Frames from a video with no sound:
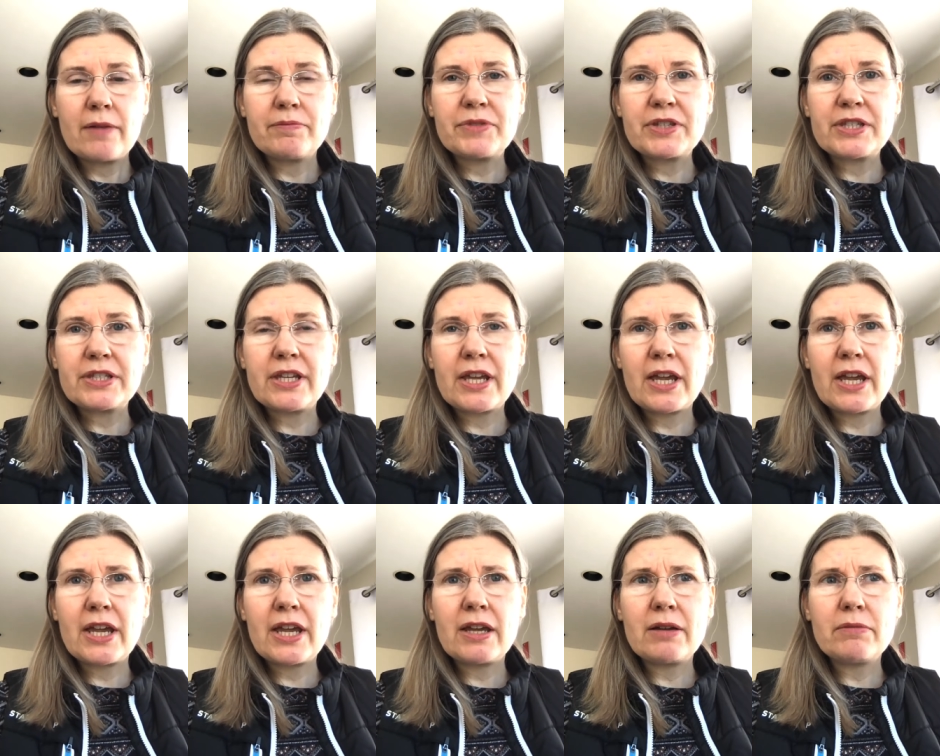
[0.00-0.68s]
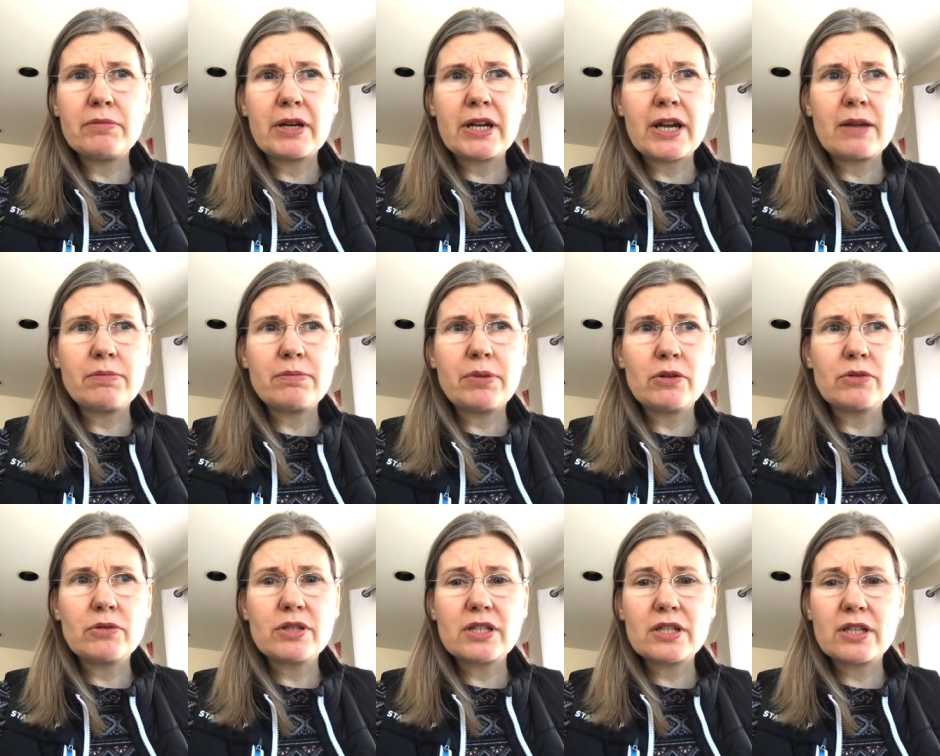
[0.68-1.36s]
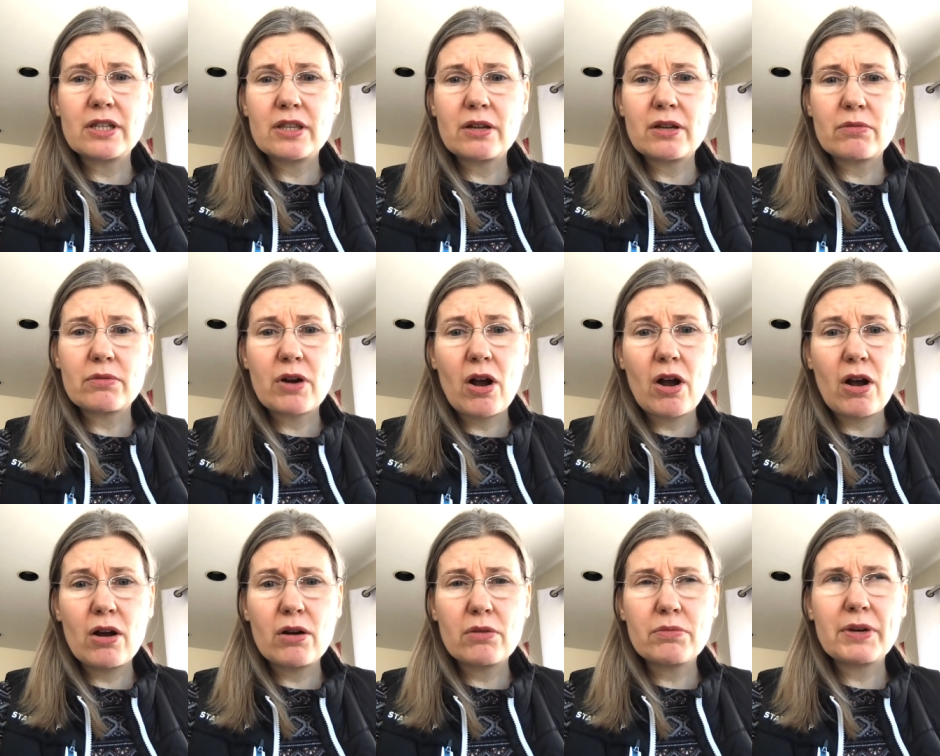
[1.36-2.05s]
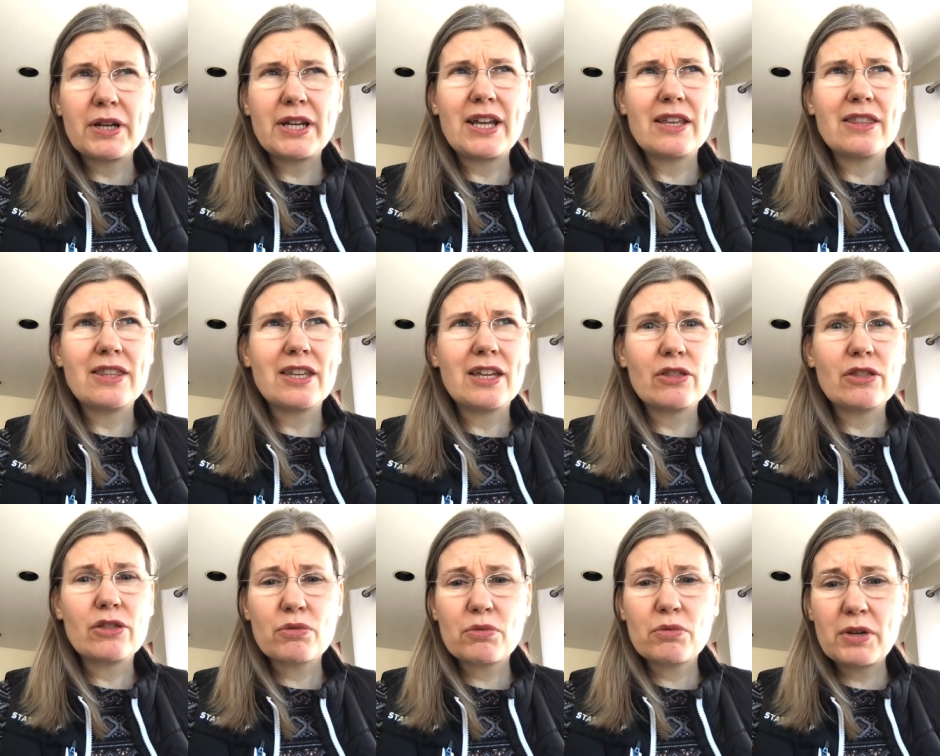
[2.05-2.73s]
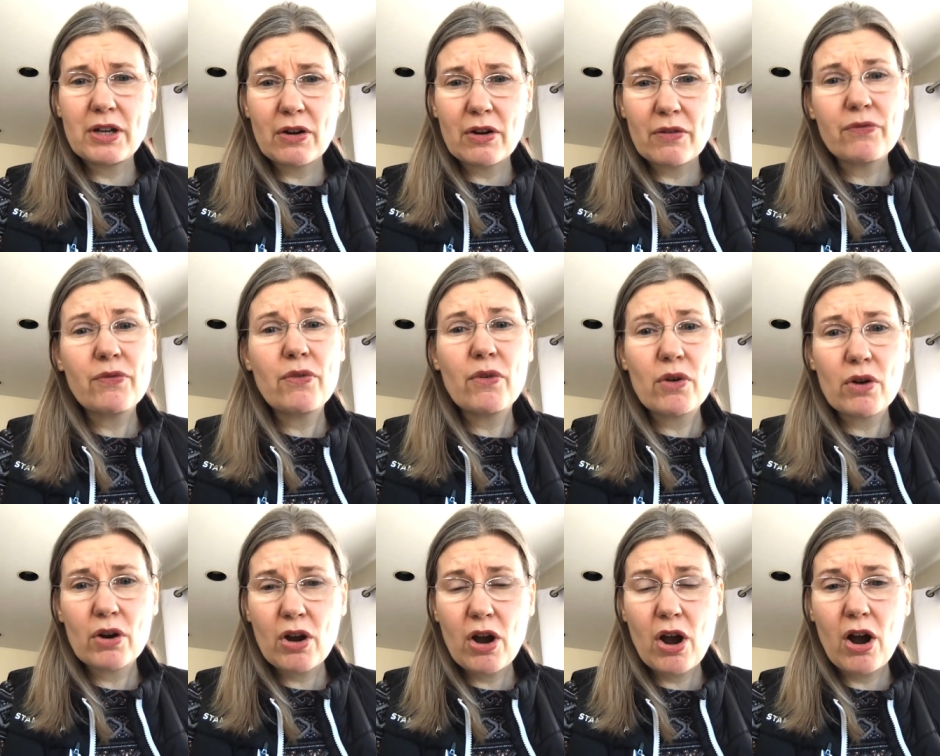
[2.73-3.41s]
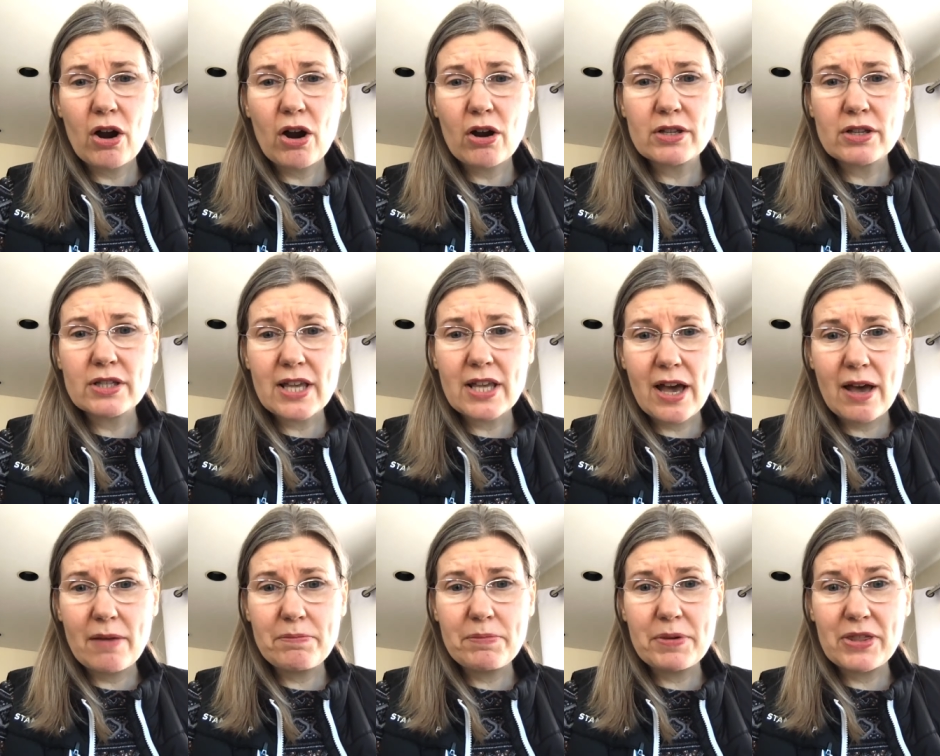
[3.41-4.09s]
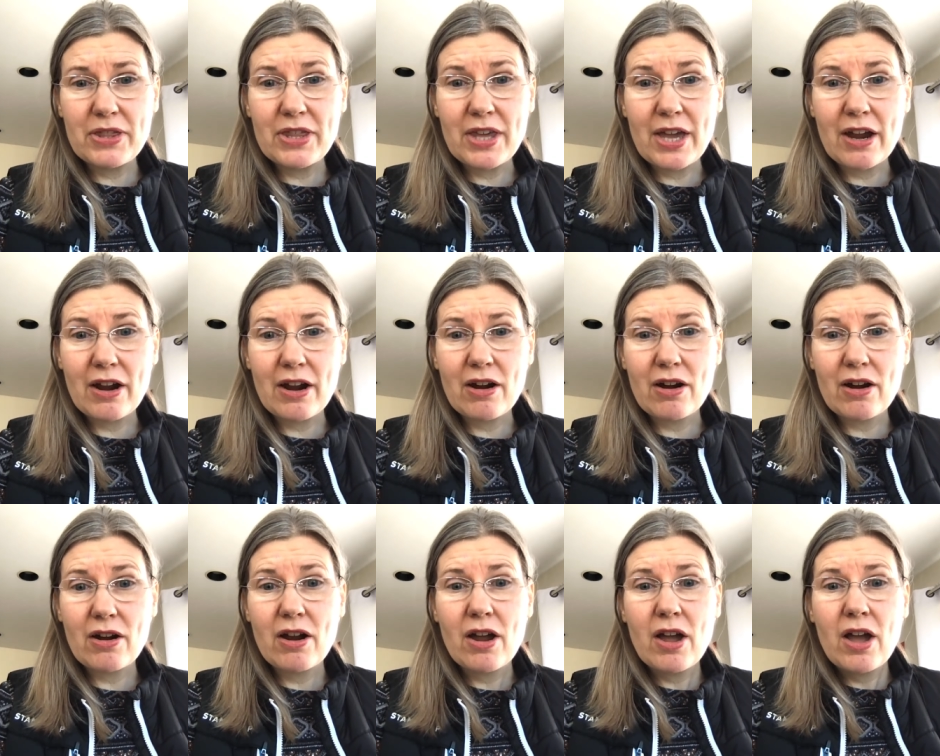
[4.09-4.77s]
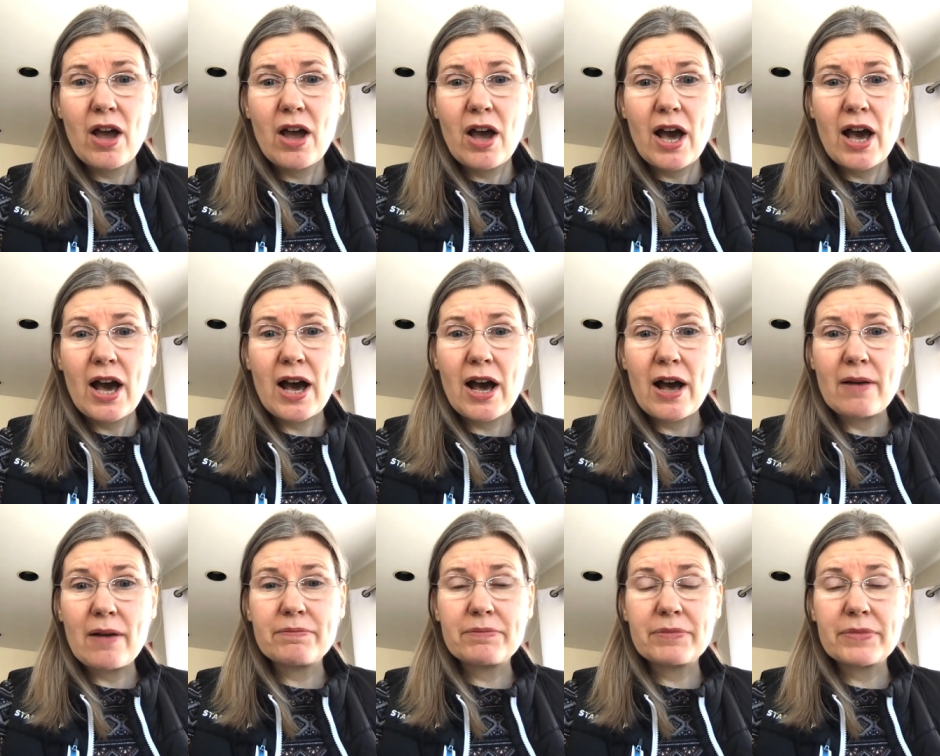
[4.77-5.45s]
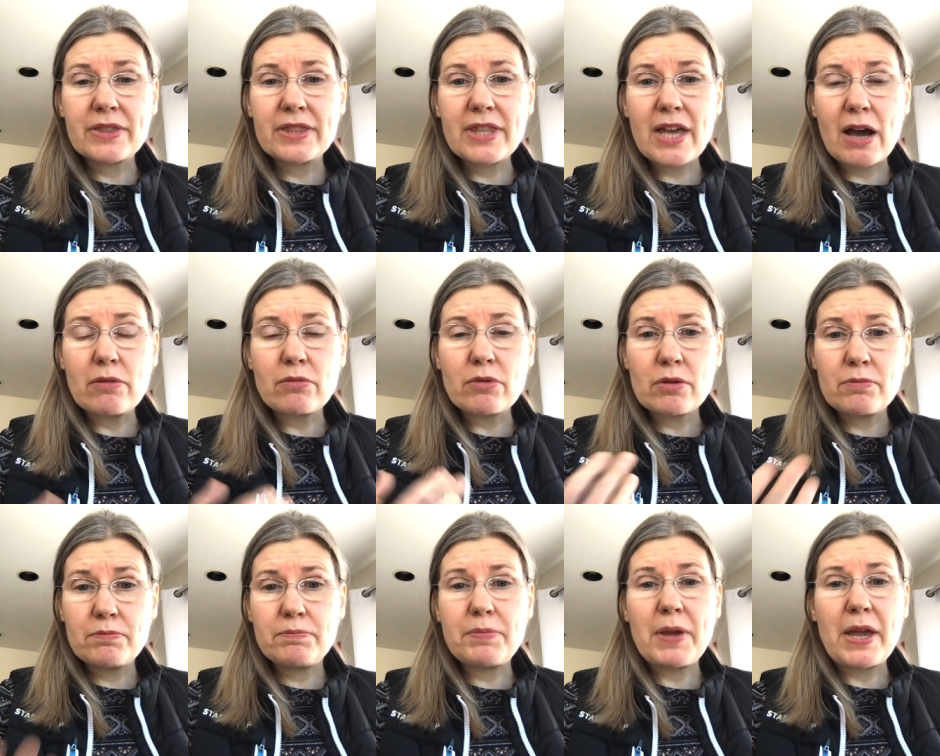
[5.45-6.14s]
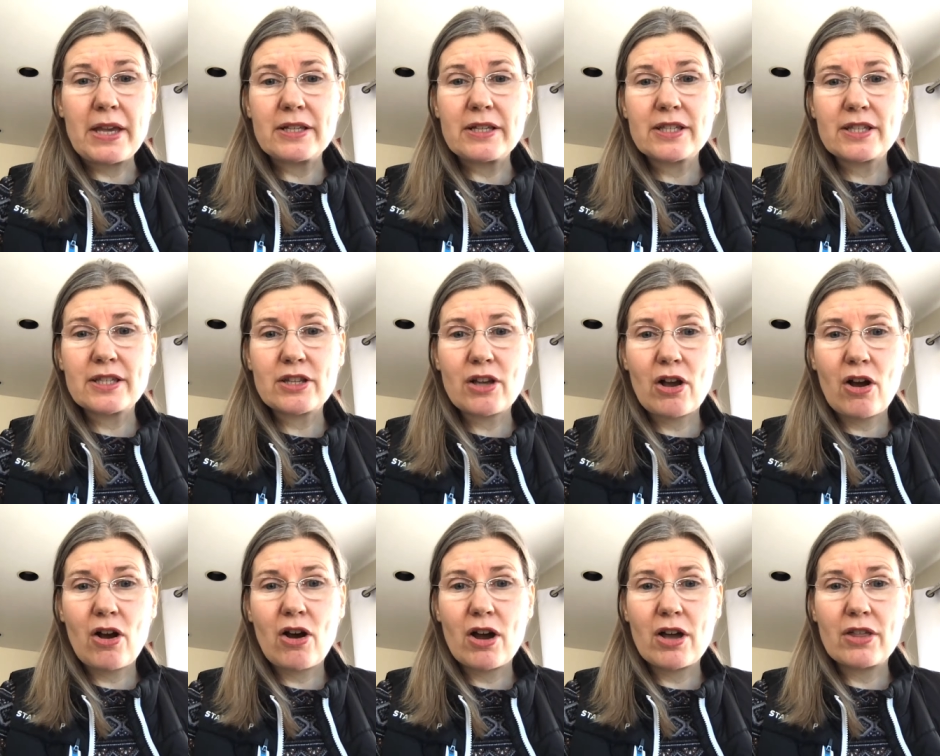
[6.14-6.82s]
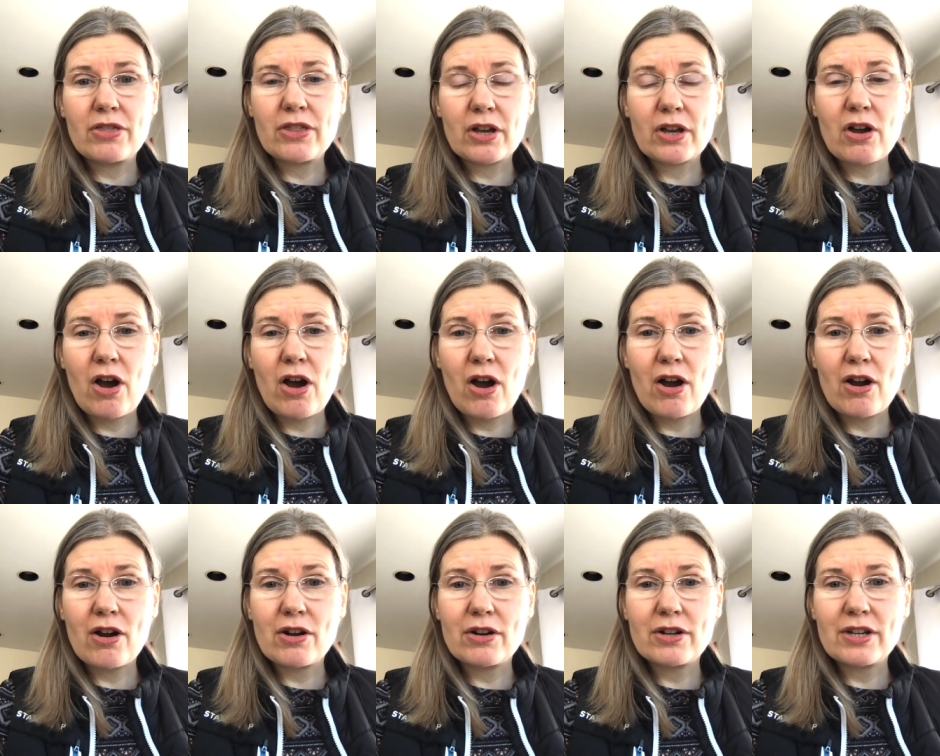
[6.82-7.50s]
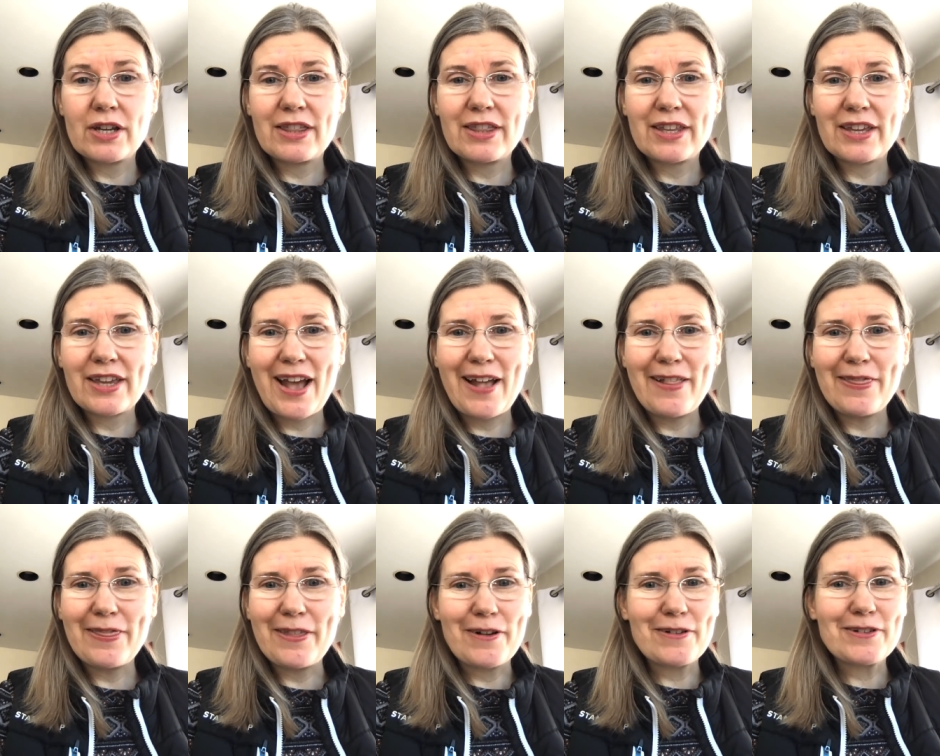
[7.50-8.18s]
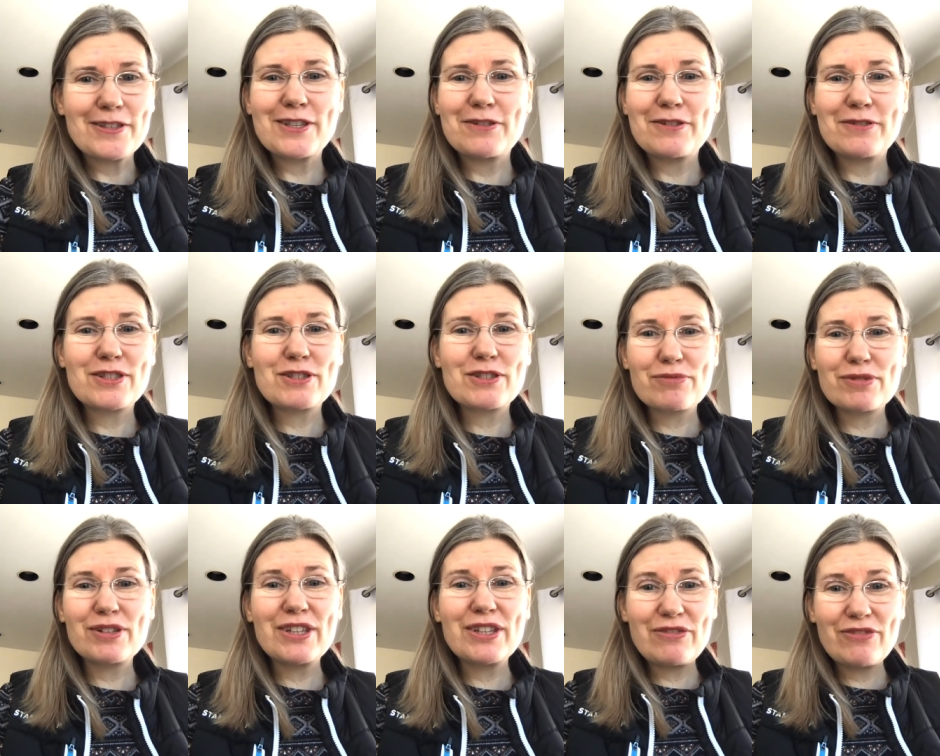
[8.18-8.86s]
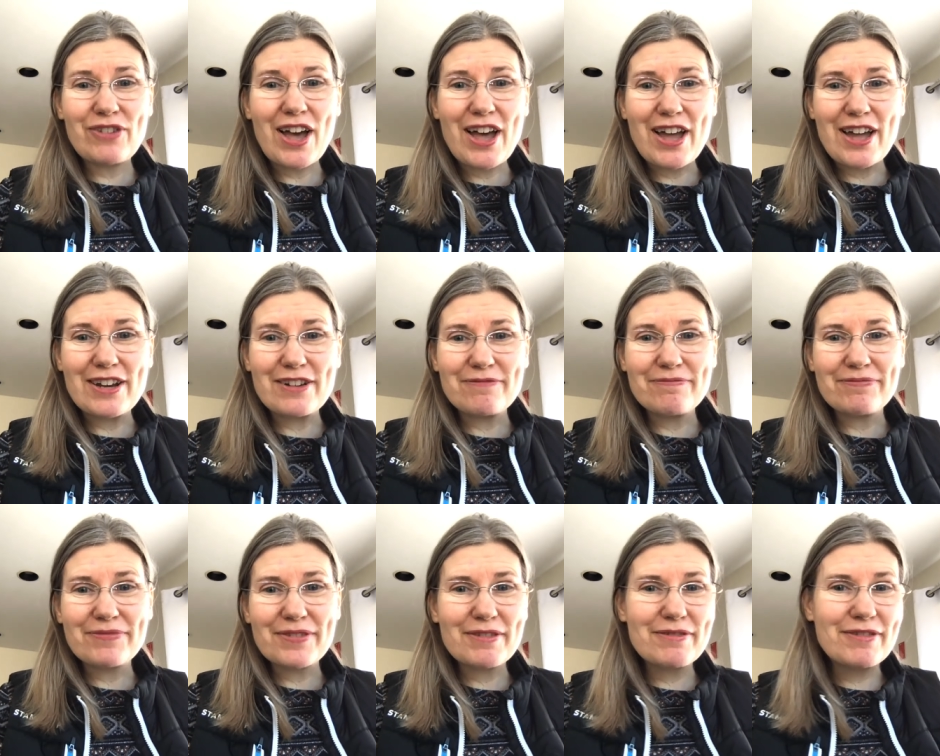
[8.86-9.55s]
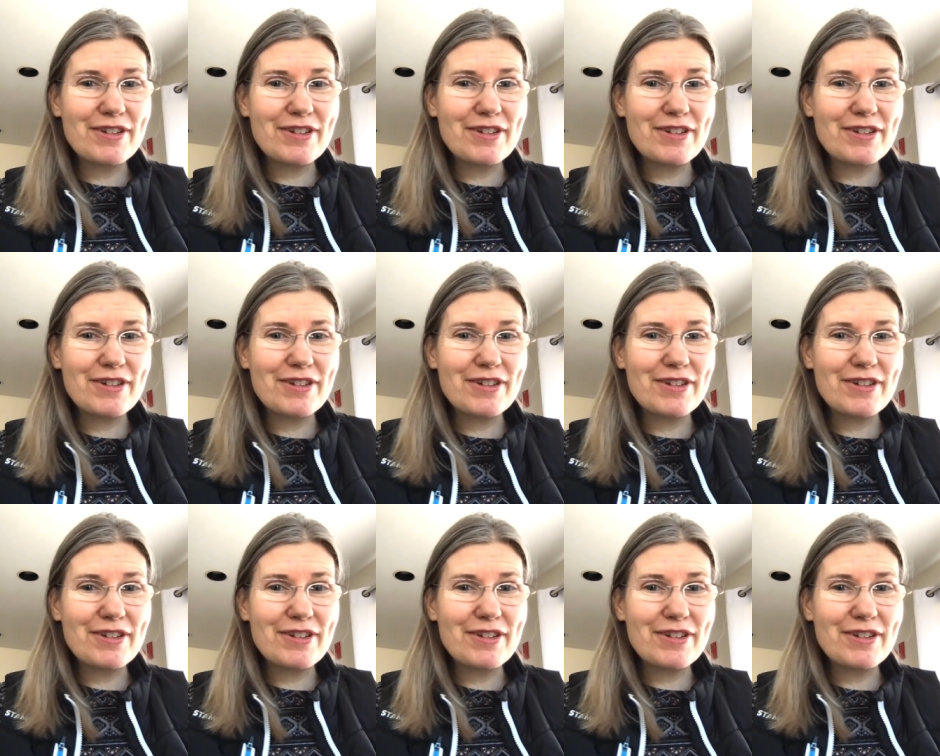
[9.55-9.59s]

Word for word: today when I posted, there were already, I think, 3 or 4 cards up there that were based on the card in the catalog. So it's really fun.